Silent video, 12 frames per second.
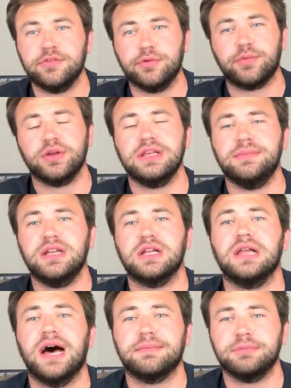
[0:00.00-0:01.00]
It would really mean a
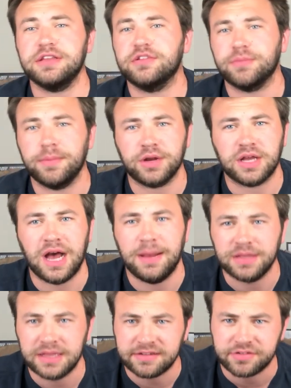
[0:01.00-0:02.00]
lot. Please remember to
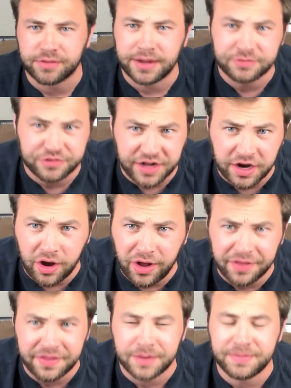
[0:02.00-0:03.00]
comment, like, subscribe, share,
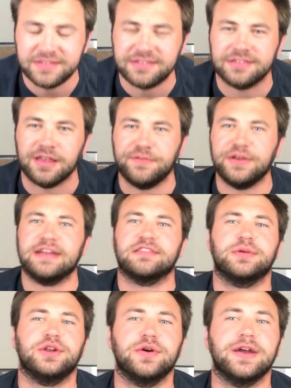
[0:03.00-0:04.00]
all that amazing stuff you guys
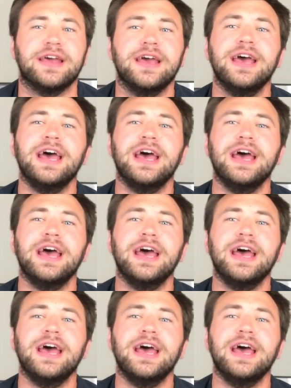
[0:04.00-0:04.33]
have been doing.